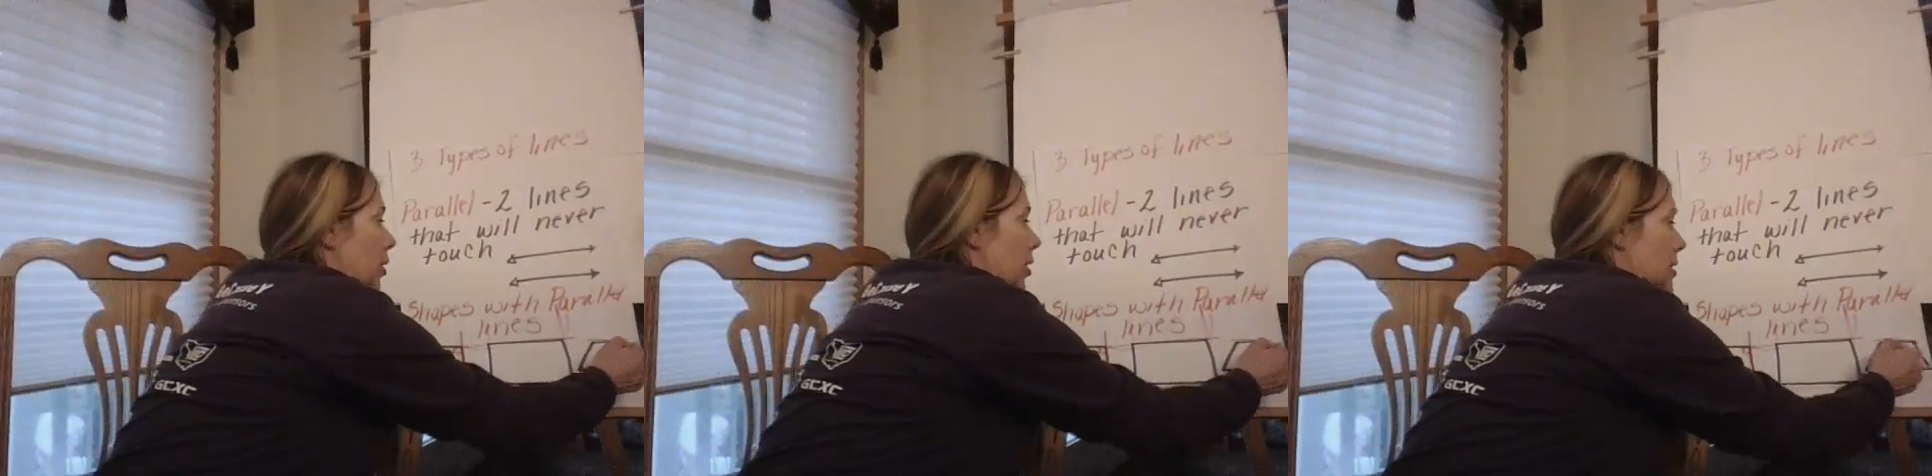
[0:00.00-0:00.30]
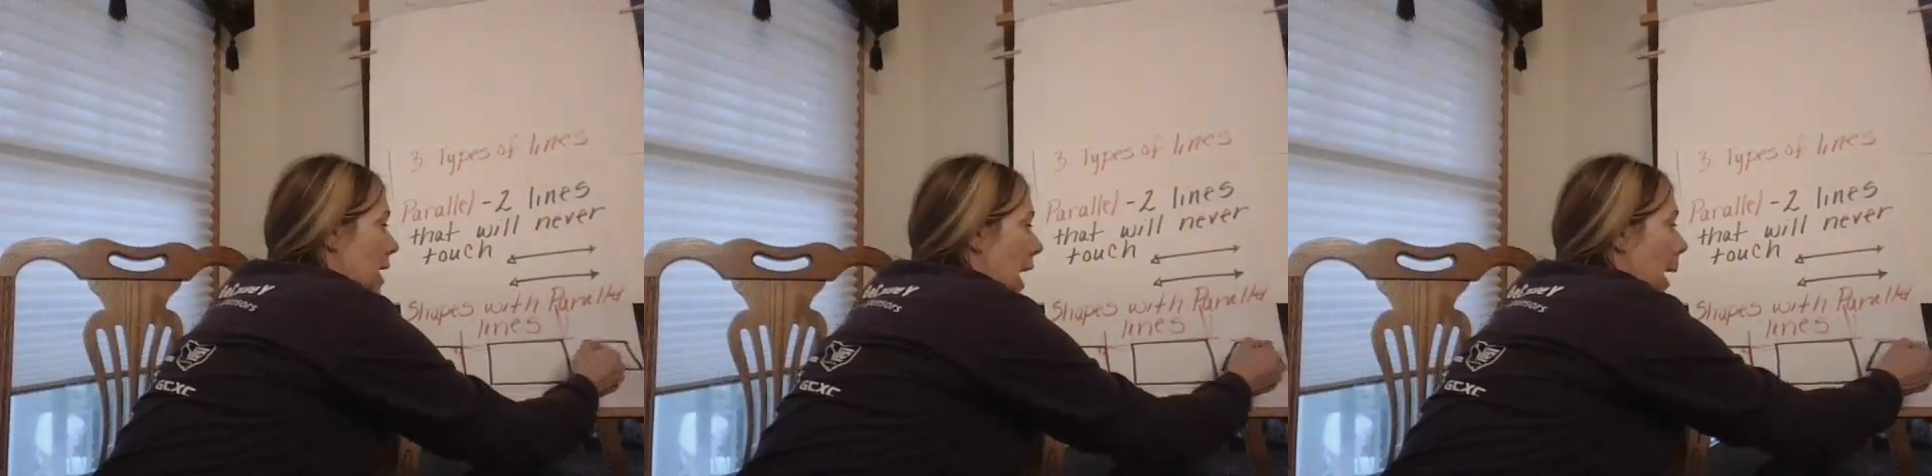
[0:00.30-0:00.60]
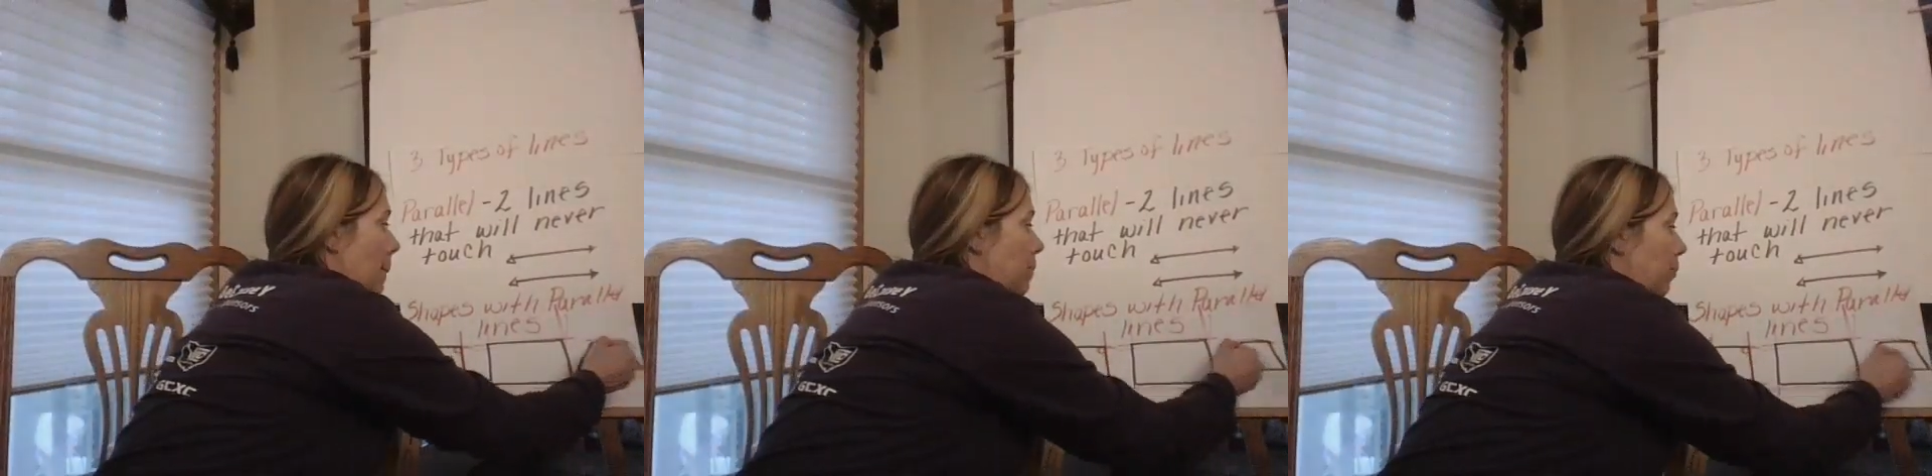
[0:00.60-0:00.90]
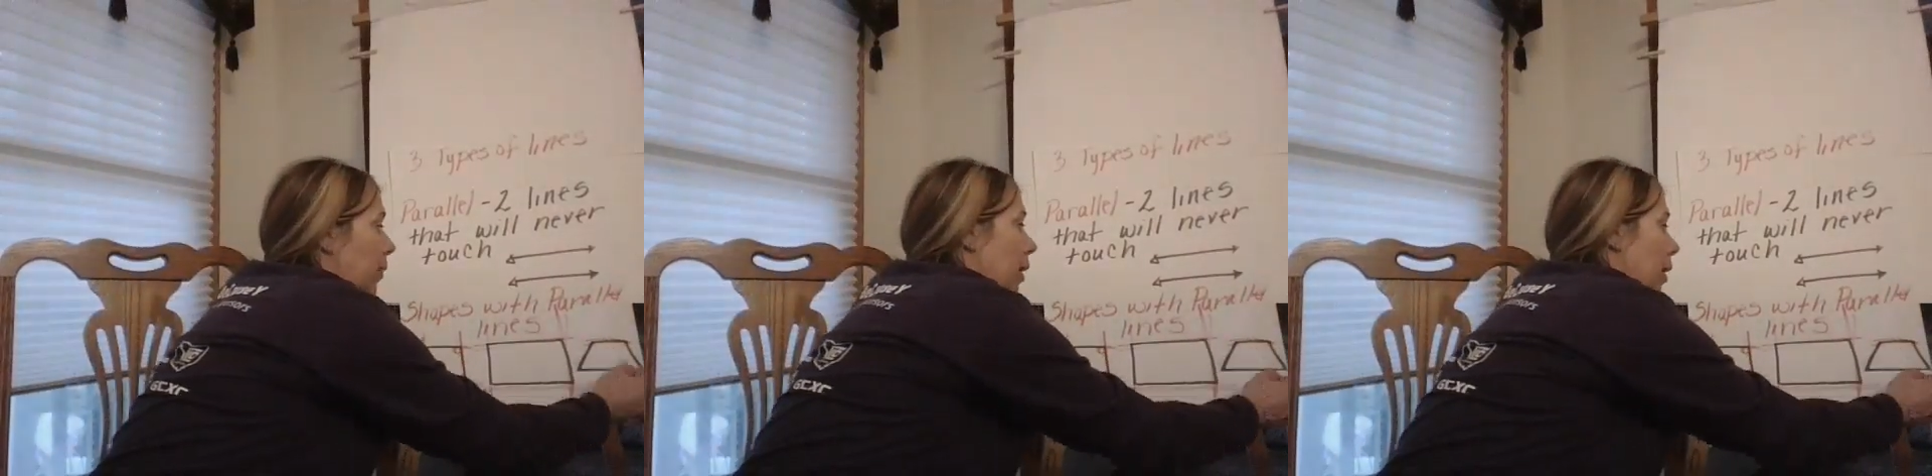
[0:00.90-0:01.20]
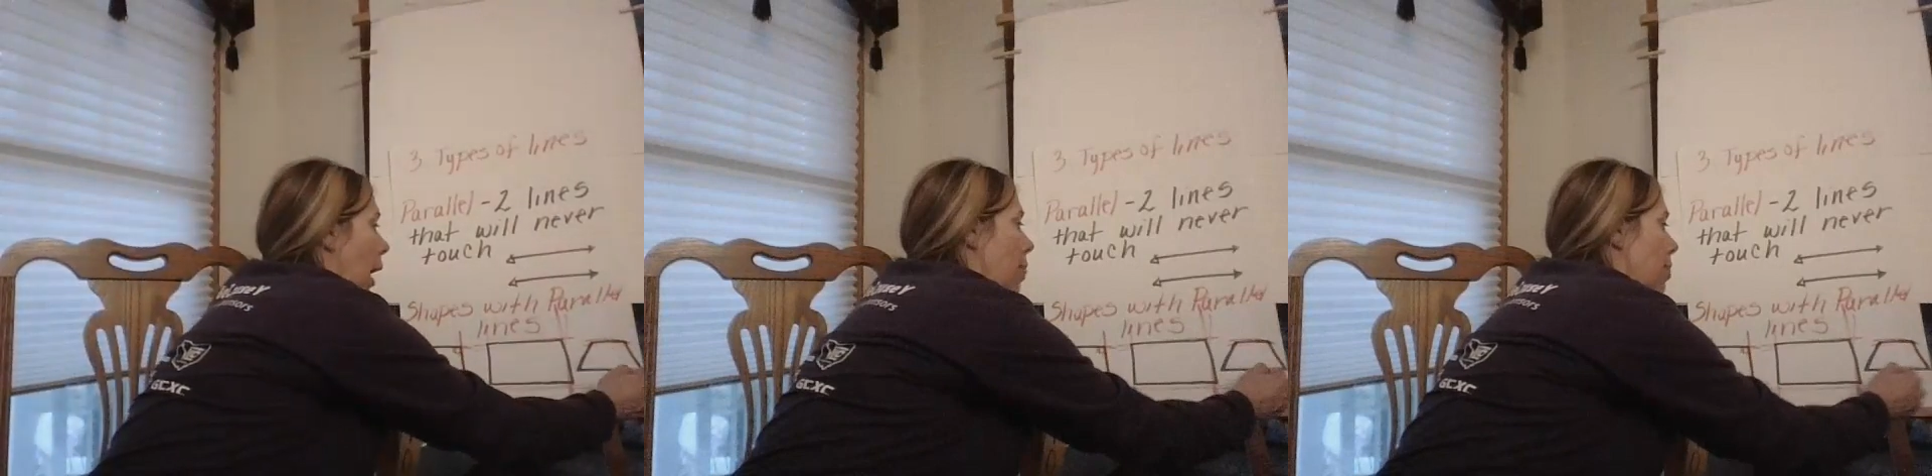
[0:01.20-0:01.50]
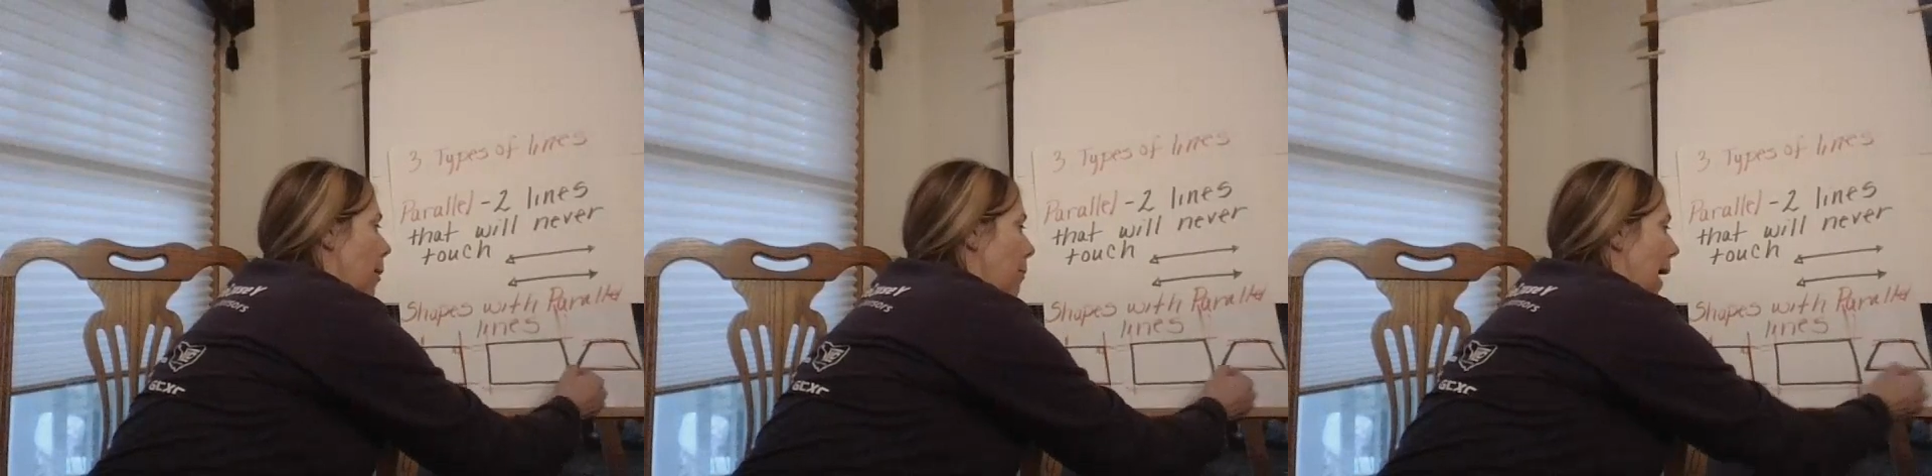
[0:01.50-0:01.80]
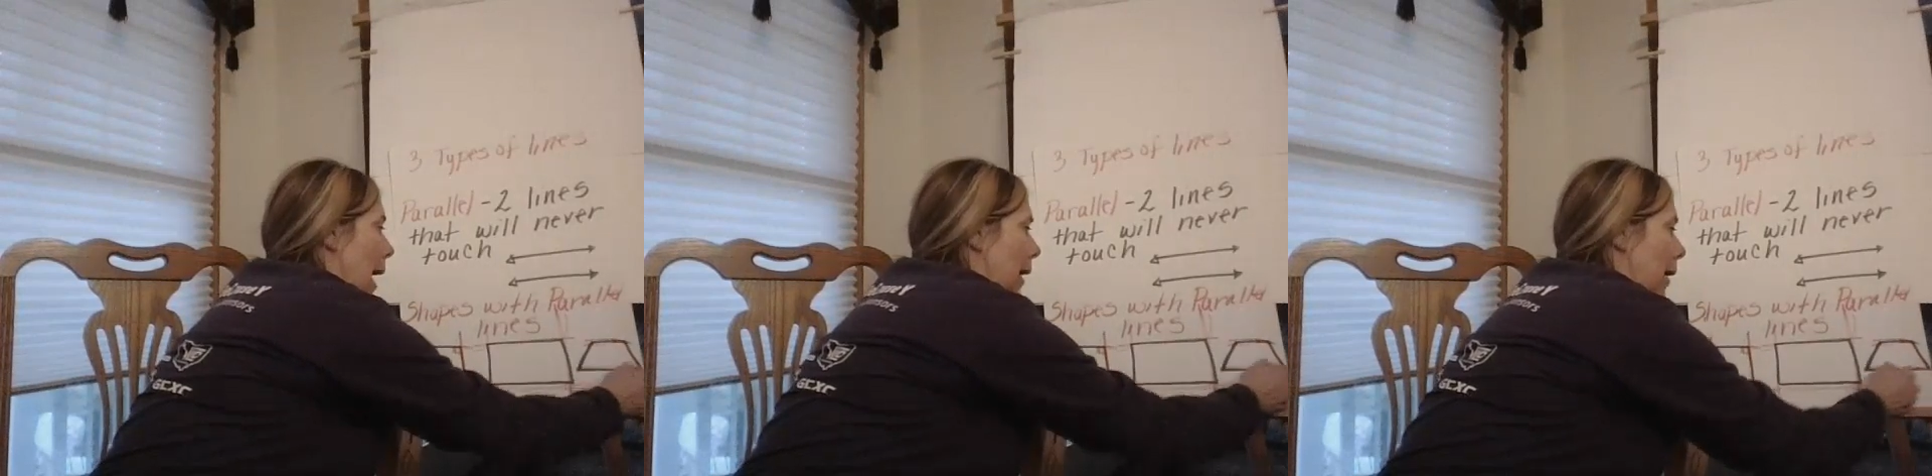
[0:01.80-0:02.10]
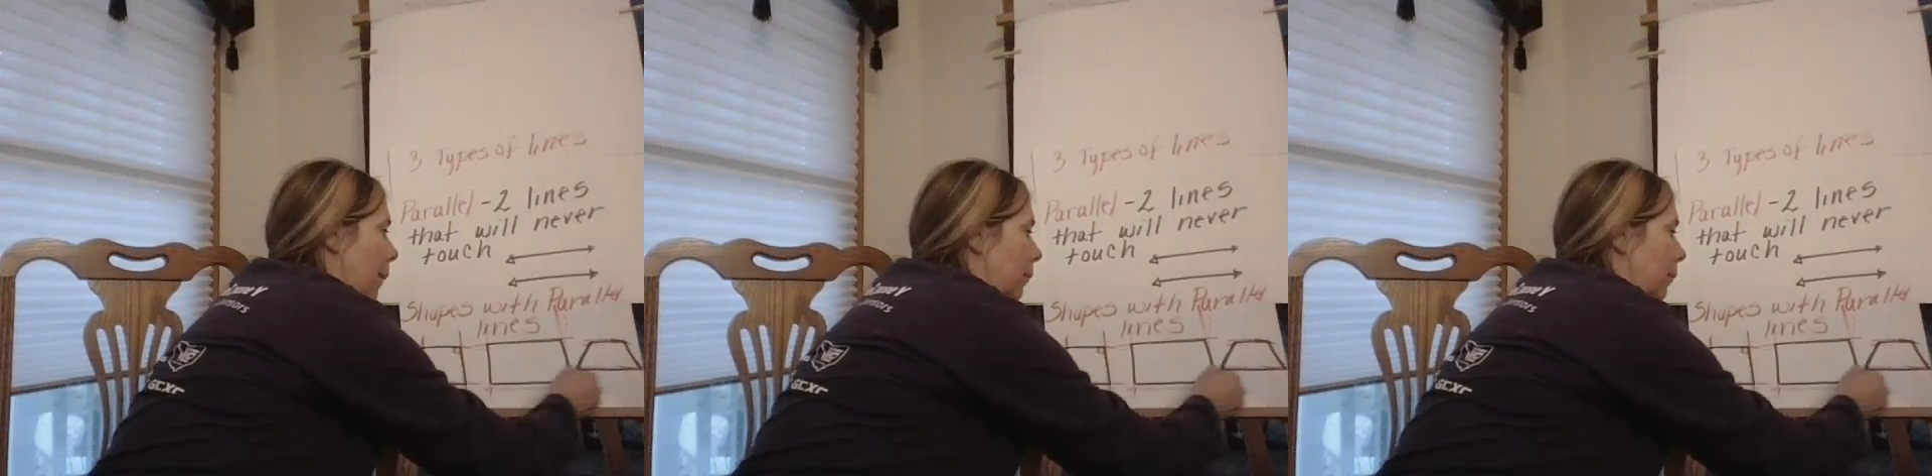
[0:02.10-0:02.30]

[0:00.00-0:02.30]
the top and the bottom.